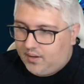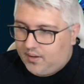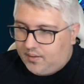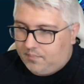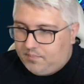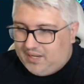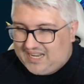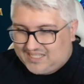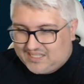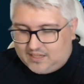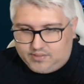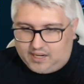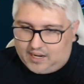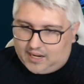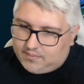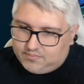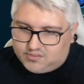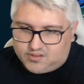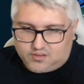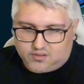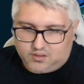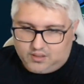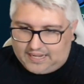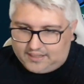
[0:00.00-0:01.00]
Because
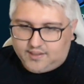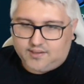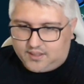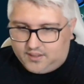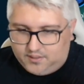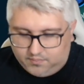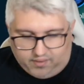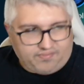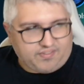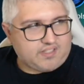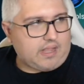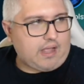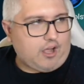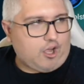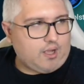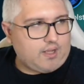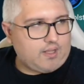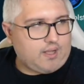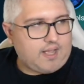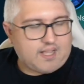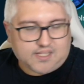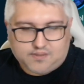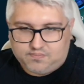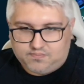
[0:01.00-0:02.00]
sometimes landing the debuff is
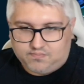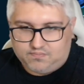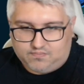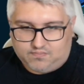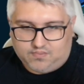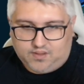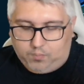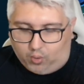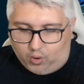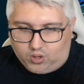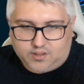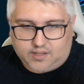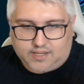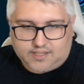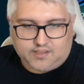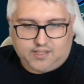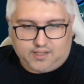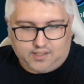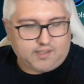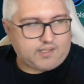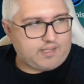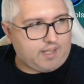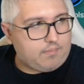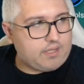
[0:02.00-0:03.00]
as important as
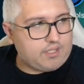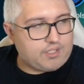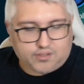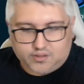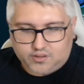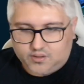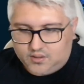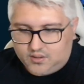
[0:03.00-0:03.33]
dealing the damage.